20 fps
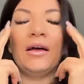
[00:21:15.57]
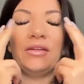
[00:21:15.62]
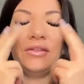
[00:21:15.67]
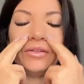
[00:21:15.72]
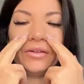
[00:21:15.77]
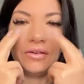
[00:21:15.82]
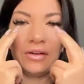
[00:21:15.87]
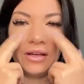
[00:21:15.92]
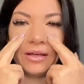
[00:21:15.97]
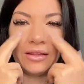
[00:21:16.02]

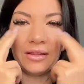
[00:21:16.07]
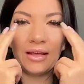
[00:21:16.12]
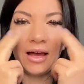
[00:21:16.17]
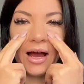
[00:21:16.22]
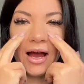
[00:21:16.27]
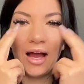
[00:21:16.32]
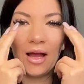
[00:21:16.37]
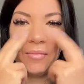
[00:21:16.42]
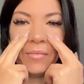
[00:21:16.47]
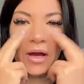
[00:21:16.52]
Underneath
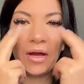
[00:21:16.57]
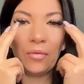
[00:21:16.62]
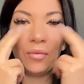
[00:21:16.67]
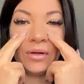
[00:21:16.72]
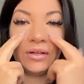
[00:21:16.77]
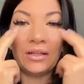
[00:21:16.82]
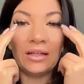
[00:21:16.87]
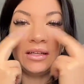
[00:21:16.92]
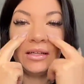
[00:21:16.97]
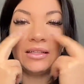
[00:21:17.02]
the eye, my
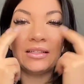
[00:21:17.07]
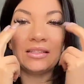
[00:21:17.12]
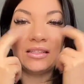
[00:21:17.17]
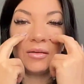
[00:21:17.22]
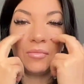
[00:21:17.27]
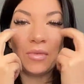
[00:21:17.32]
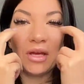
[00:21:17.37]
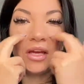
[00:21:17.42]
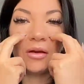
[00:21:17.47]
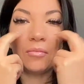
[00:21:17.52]
willingness
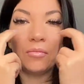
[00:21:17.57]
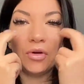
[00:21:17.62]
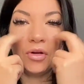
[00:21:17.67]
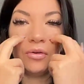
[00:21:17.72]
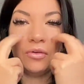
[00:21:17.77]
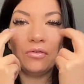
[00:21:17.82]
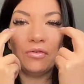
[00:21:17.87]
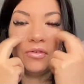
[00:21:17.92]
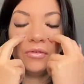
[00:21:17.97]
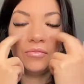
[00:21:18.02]
to make a
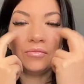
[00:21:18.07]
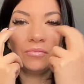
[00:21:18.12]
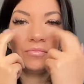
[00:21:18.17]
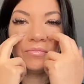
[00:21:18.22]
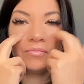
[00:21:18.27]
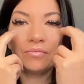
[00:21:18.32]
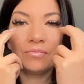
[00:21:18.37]
move.